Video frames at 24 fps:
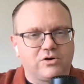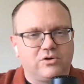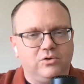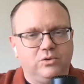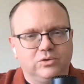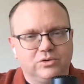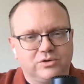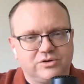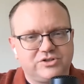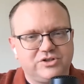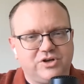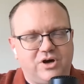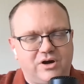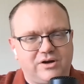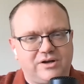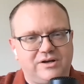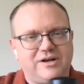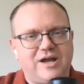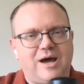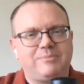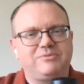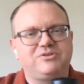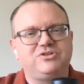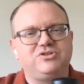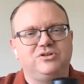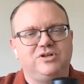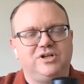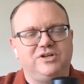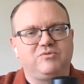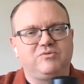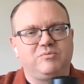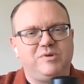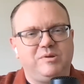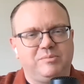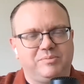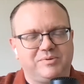cooler talk and an opportunity
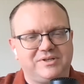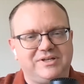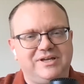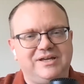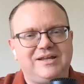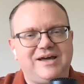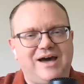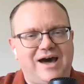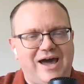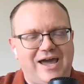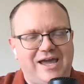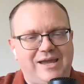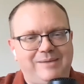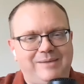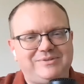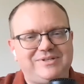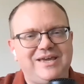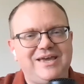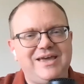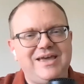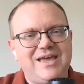for people to get hyped